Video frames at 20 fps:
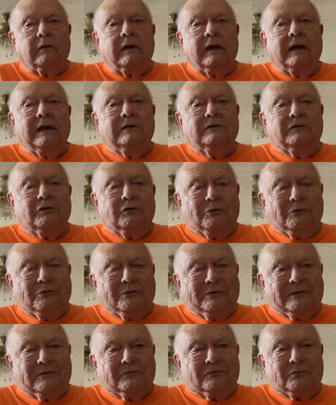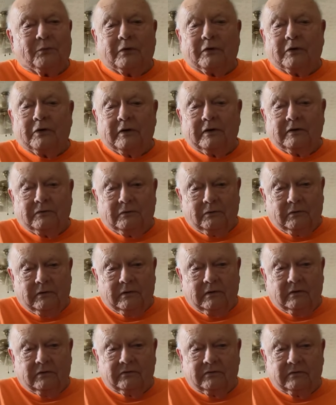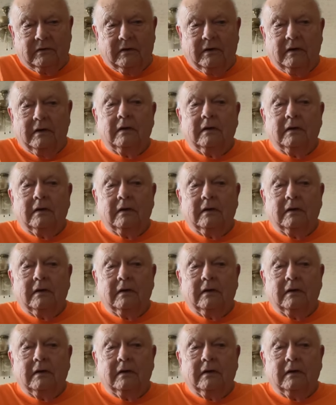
need to do this, we're going to do this.